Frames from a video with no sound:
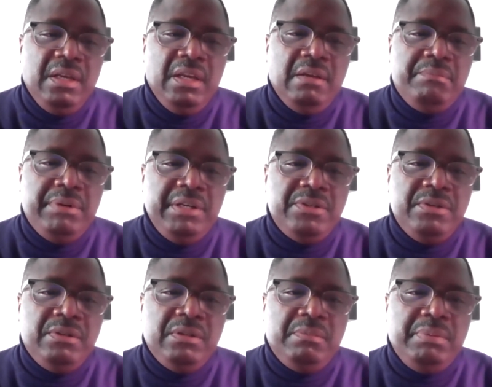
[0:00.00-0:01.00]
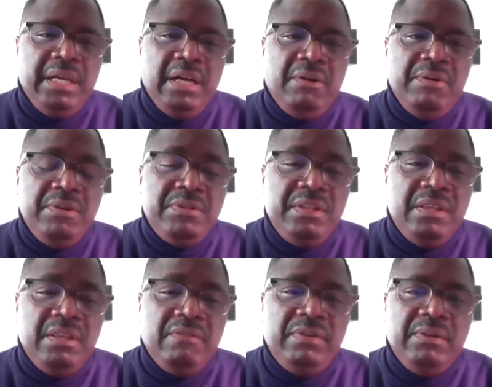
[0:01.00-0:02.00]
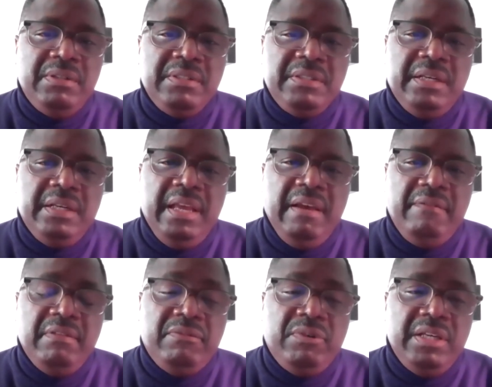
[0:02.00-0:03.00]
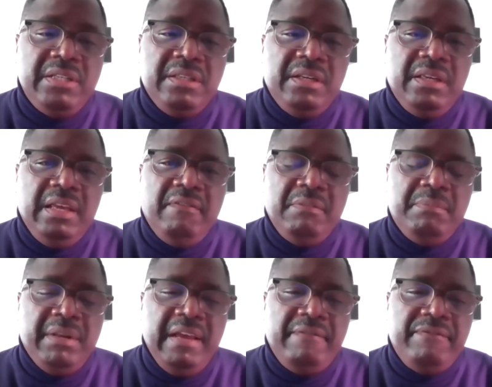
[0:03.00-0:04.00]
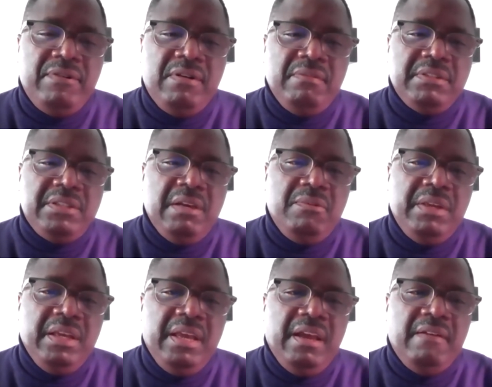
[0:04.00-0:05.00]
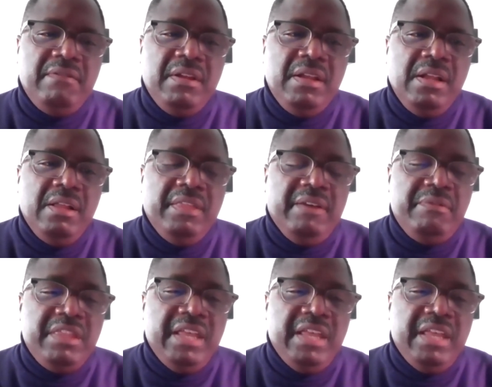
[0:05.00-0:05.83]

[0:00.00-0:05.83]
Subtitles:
and preach truth to power, use the influence that I have, the voice that I have, the platforms that we have,